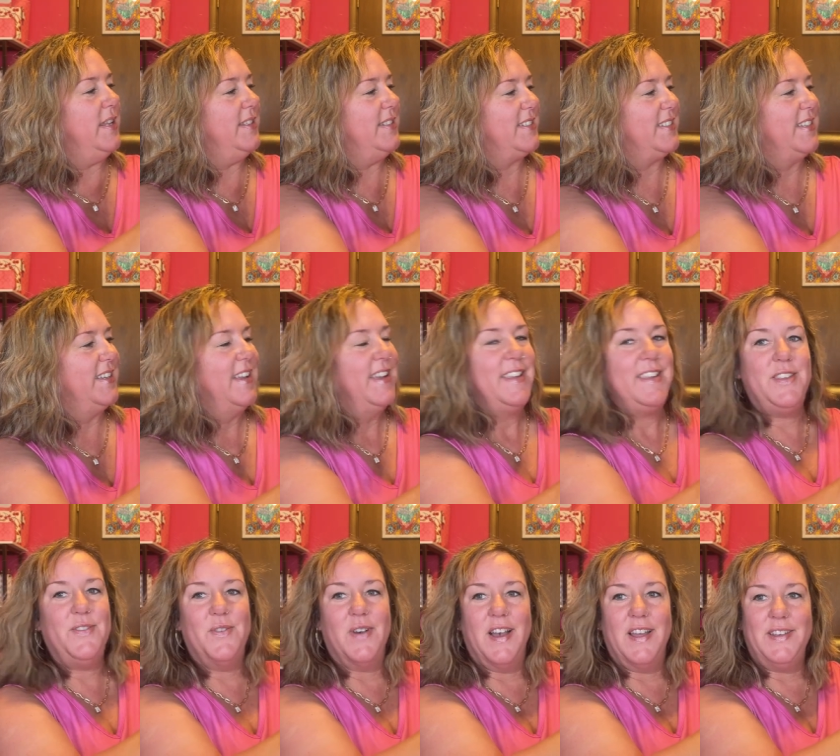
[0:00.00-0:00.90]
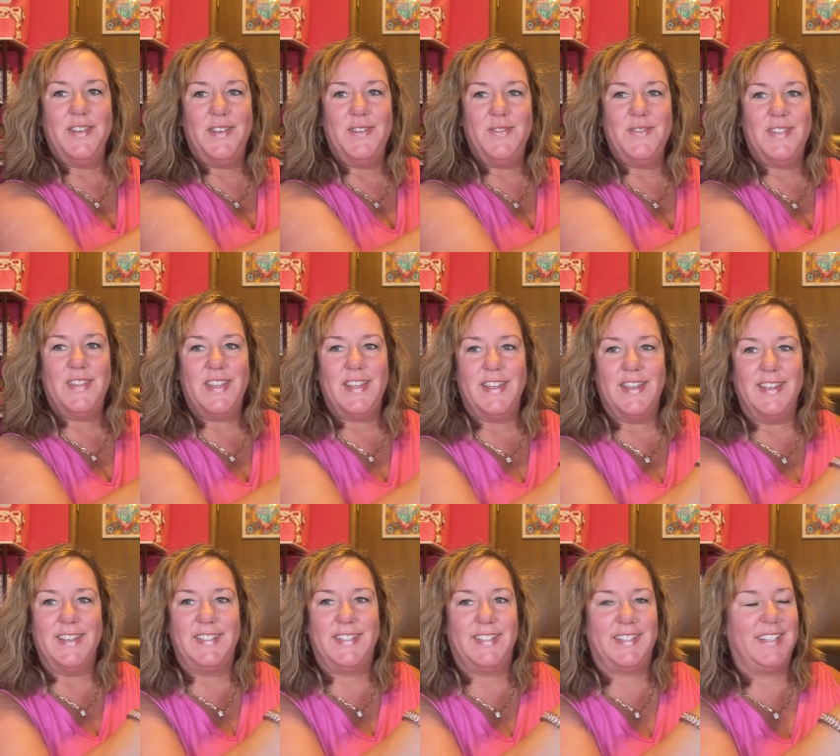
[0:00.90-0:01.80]
is you undo
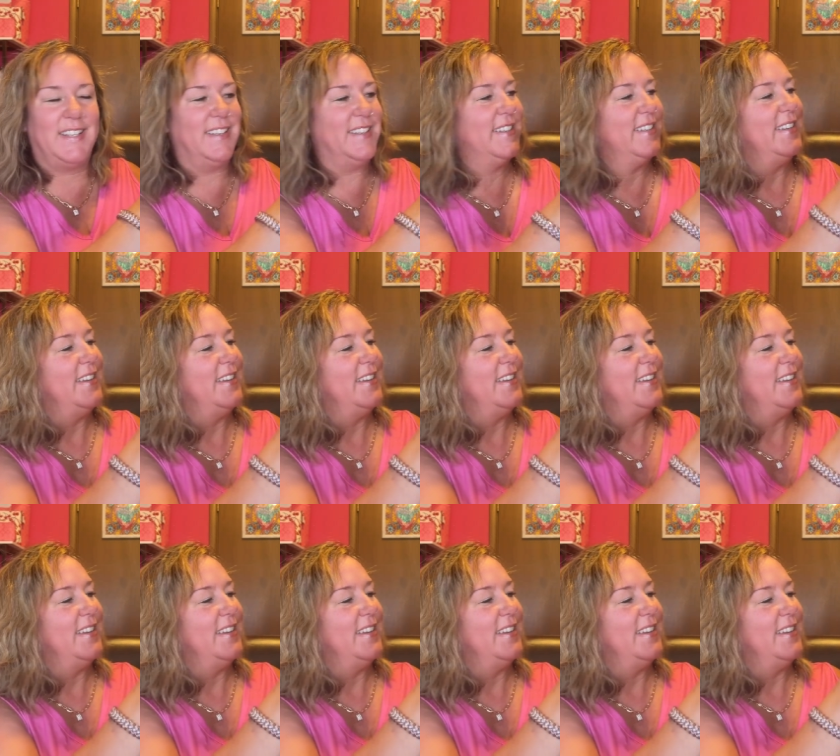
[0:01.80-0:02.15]
this